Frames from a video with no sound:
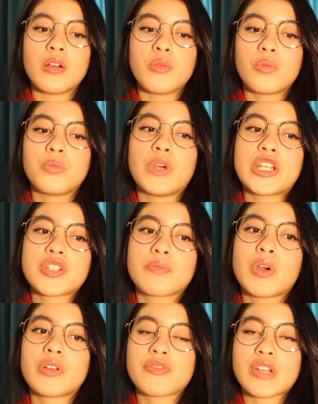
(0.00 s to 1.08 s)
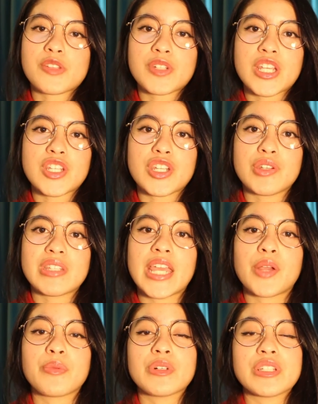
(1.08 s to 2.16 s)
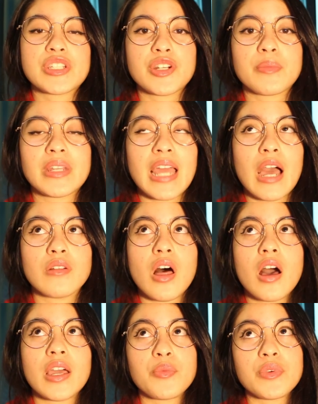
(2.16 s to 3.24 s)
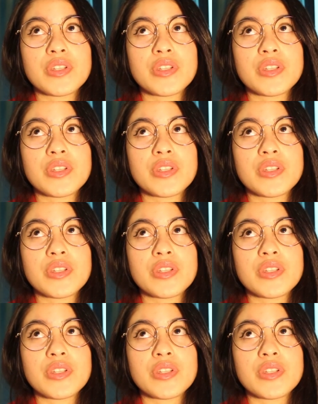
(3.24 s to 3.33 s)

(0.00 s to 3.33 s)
which mode of transportation you take will determine how long it